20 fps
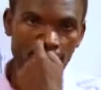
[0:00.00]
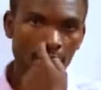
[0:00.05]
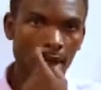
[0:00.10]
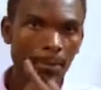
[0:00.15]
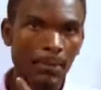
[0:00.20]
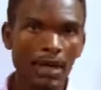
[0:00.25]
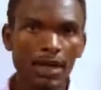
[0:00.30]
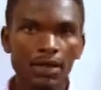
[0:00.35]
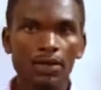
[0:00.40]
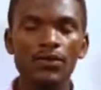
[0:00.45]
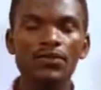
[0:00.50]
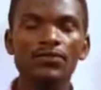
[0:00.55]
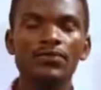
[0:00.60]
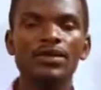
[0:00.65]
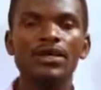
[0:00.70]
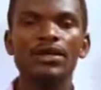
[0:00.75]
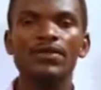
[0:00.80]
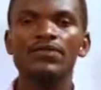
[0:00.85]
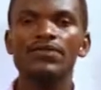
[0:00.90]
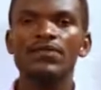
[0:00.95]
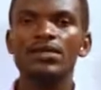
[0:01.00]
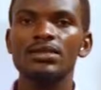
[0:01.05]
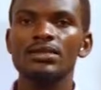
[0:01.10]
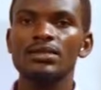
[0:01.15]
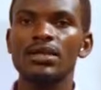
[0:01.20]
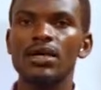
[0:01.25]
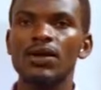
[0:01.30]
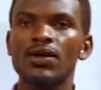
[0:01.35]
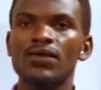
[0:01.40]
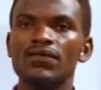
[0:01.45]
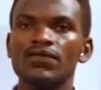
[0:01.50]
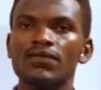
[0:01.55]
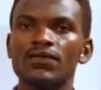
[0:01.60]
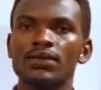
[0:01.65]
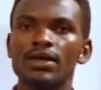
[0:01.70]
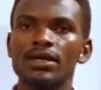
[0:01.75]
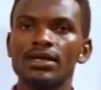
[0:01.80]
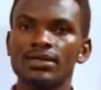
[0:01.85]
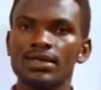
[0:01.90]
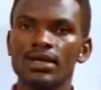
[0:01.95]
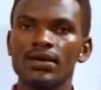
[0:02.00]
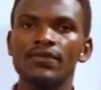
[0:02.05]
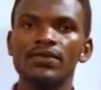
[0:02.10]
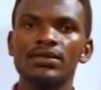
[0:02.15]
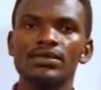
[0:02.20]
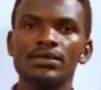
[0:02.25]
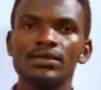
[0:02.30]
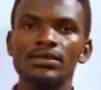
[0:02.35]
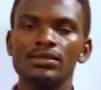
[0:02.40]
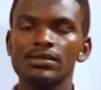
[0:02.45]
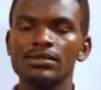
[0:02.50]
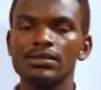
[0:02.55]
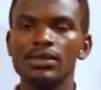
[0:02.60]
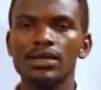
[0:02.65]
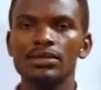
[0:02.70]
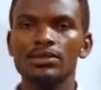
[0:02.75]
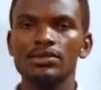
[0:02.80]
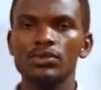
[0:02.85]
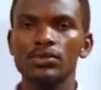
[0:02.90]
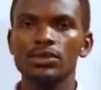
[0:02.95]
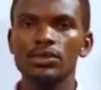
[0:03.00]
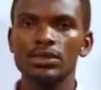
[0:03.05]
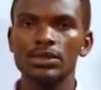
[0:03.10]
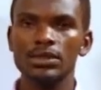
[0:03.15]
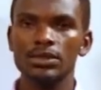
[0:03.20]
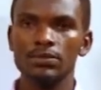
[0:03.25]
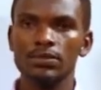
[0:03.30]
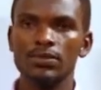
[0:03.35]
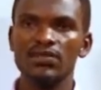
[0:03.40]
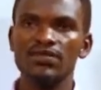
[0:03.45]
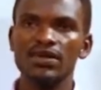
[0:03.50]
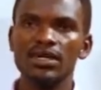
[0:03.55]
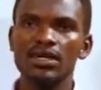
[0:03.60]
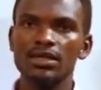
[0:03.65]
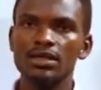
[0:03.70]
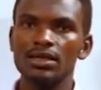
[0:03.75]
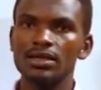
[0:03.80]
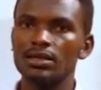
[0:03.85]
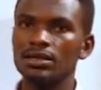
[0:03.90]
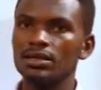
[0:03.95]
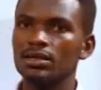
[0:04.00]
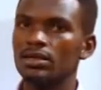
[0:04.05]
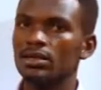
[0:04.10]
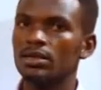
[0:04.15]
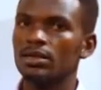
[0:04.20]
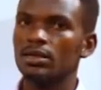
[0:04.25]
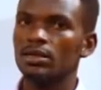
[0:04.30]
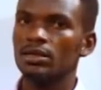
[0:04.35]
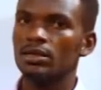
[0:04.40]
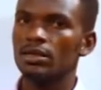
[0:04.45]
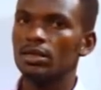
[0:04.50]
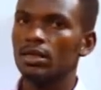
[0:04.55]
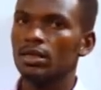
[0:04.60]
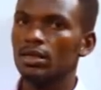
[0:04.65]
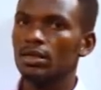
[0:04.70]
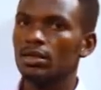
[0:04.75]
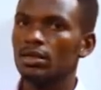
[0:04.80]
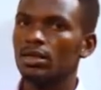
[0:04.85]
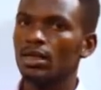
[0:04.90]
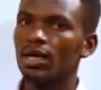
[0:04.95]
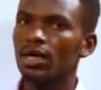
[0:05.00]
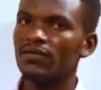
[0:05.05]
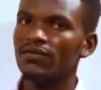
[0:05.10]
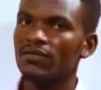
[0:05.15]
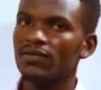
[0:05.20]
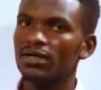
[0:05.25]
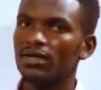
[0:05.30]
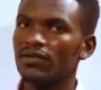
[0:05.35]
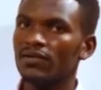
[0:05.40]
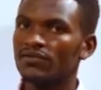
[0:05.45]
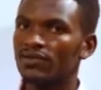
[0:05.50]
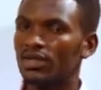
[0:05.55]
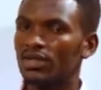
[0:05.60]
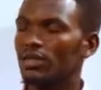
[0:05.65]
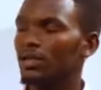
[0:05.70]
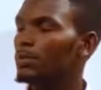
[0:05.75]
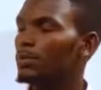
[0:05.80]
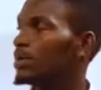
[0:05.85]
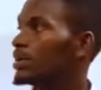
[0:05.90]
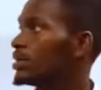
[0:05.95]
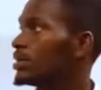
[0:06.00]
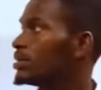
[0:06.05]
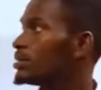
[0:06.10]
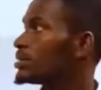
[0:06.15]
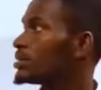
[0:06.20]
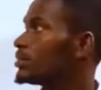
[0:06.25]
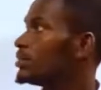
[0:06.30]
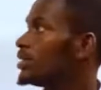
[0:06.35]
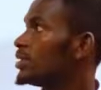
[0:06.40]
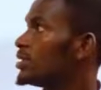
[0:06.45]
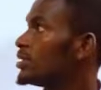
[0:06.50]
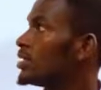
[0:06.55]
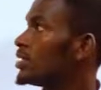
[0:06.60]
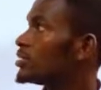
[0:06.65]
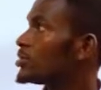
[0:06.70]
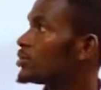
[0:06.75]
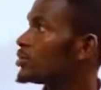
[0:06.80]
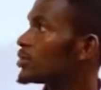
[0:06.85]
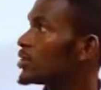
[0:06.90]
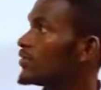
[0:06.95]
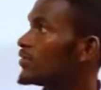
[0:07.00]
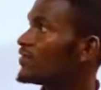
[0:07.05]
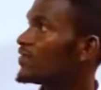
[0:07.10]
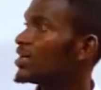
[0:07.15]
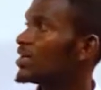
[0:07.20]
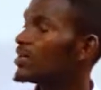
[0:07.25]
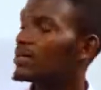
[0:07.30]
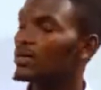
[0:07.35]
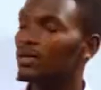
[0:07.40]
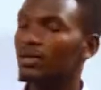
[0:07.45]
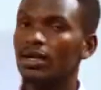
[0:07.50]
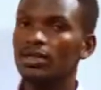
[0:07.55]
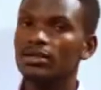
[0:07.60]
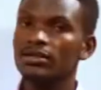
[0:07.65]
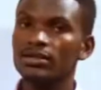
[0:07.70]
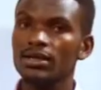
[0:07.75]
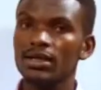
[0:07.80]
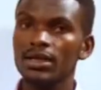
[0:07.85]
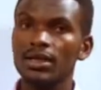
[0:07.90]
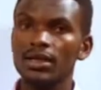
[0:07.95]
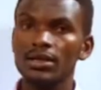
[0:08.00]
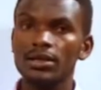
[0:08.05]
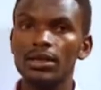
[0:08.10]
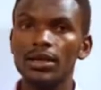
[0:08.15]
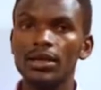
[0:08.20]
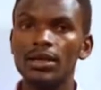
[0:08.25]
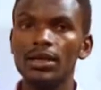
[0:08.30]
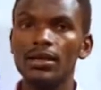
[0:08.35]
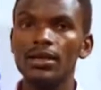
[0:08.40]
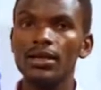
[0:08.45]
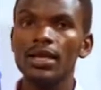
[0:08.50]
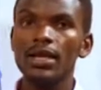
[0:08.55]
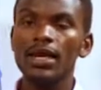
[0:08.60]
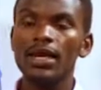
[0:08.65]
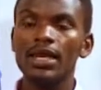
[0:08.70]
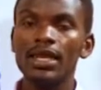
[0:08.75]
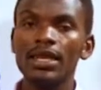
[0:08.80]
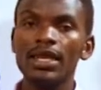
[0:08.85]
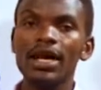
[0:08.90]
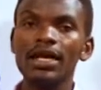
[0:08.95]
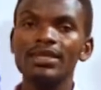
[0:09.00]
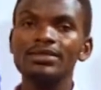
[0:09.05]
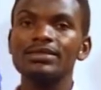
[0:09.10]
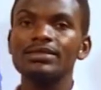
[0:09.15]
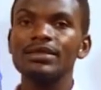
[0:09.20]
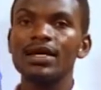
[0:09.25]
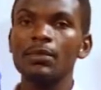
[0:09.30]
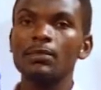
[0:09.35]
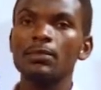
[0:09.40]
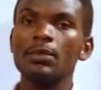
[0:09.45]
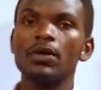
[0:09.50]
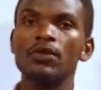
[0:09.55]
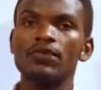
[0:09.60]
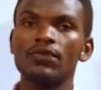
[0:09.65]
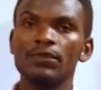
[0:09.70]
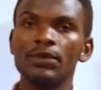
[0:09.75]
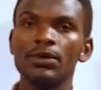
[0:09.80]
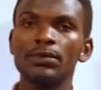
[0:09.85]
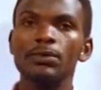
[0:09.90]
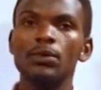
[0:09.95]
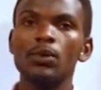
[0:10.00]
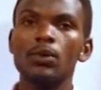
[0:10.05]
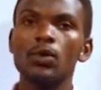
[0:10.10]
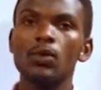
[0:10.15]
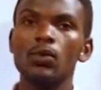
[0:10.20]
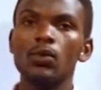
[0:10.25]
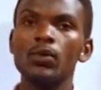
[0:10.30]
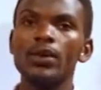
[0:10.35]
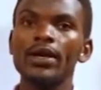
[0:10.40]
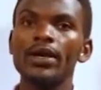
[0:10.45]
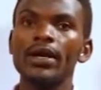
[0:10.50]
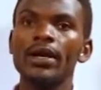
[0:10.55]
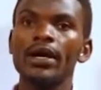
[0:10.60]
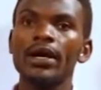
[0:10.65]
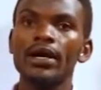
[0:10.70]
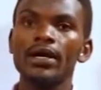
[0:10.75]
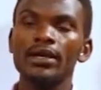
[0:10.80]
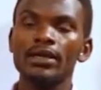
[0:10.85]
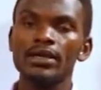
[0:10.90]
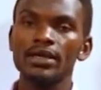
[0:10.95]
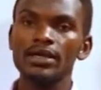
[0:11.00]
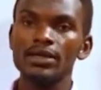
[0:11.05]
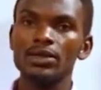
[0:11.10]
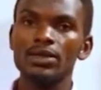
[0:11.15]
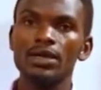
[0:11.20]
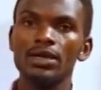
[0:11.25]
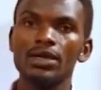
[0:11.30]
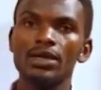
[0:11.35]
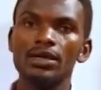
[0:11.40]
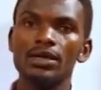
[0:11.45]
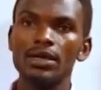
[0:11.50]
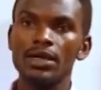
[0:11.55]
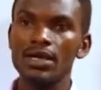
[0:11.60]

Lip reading: among of the feature of health services that was provided in Africa after independence means that you can find that a large number of people were get the